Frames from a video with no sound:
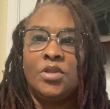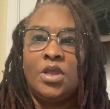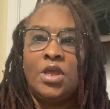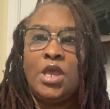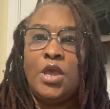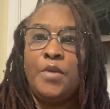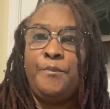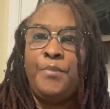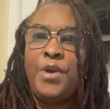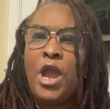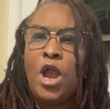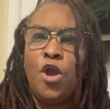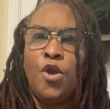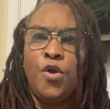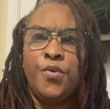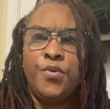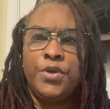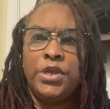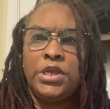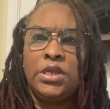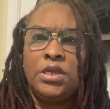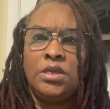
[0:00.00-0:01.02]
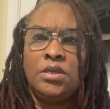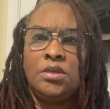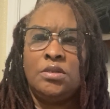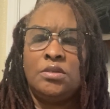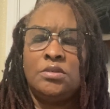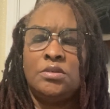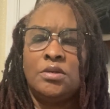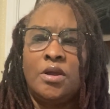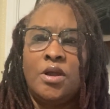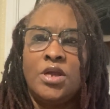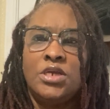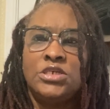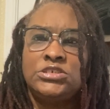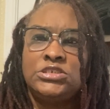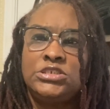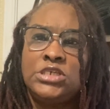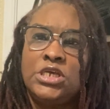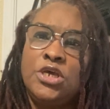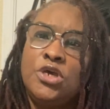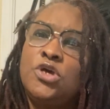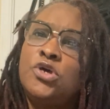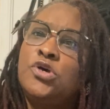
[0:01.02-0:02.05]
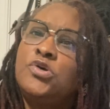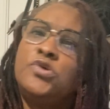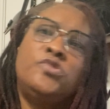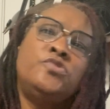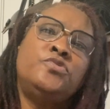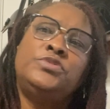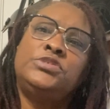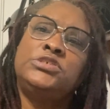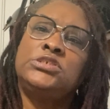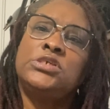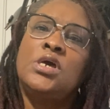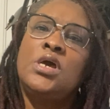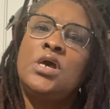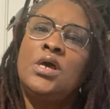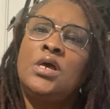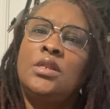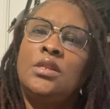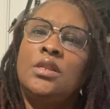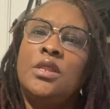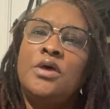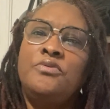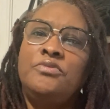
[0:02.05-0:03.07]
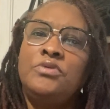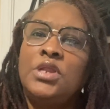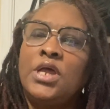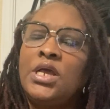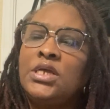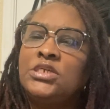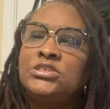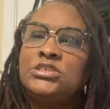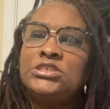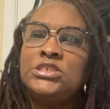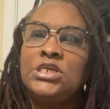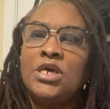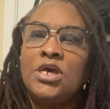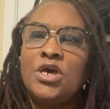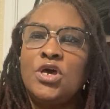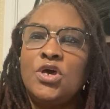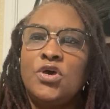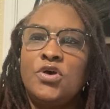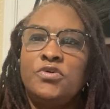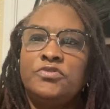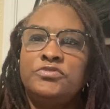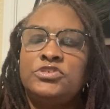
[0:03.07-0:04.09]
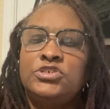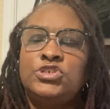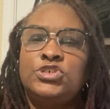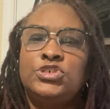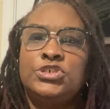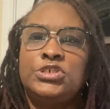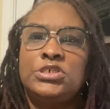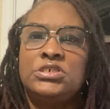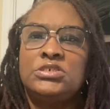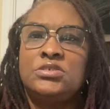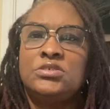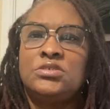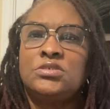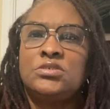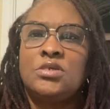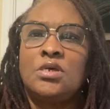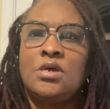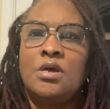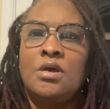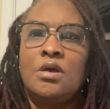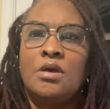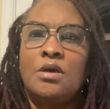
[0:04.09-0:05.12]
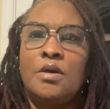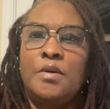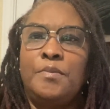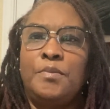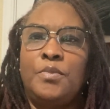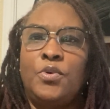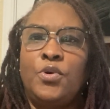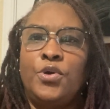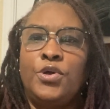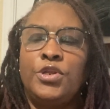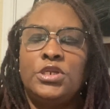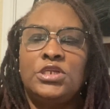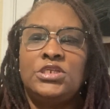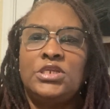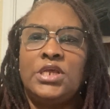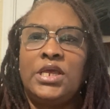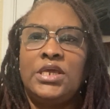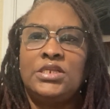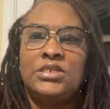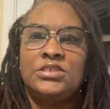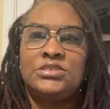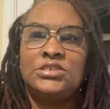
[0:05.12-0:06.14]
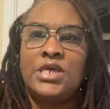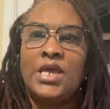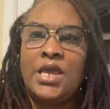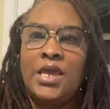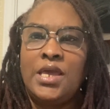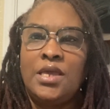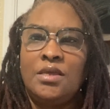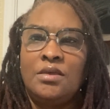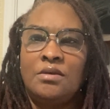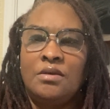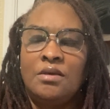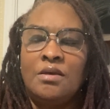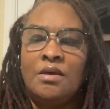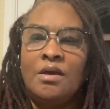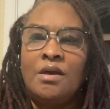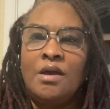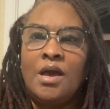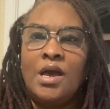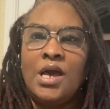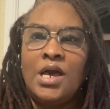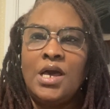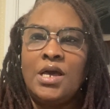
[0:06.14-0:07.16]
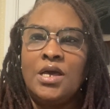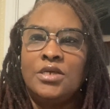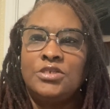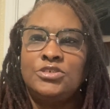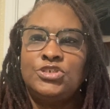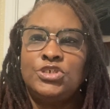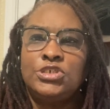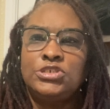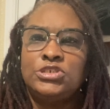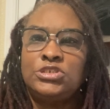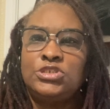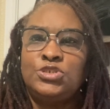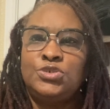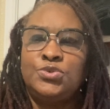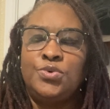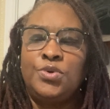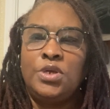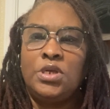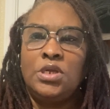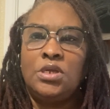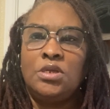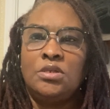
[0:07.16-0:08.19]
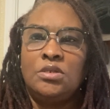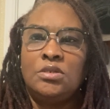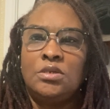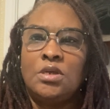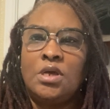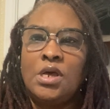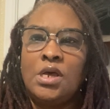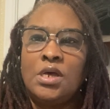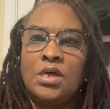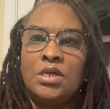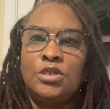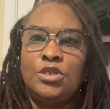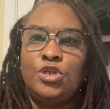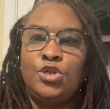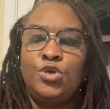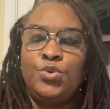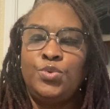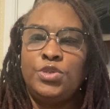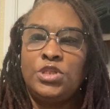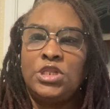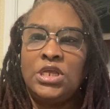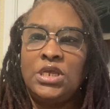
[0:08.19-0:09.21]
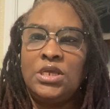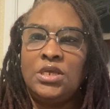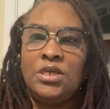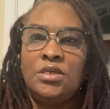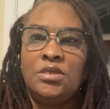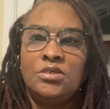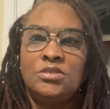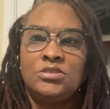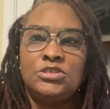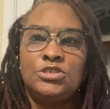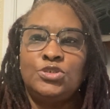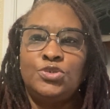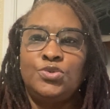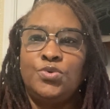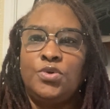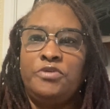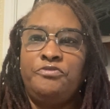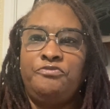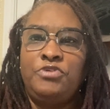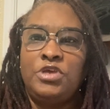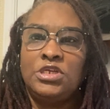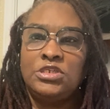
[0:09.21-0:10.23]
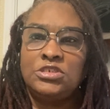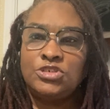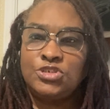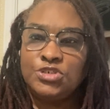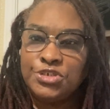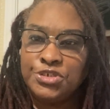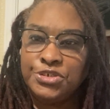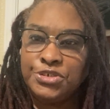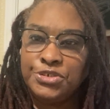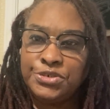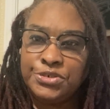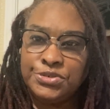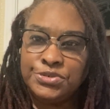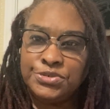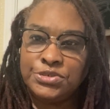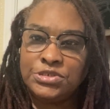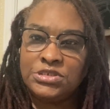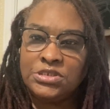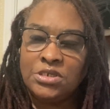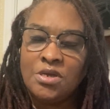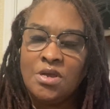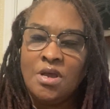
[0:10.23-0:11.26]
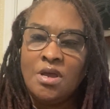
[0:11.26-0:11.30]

empowering ourselves, loving ourselves just on a day-to-day. Just doing new things, new adventures,